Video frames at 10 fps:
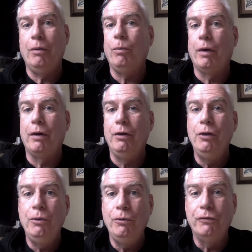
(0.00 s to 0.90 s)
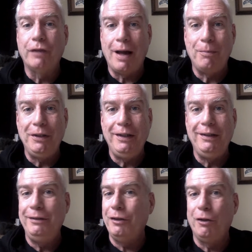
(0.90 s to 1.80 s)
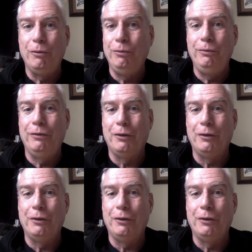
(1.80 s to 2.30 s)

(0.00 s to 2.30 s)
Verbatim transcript: where new floppy, you know,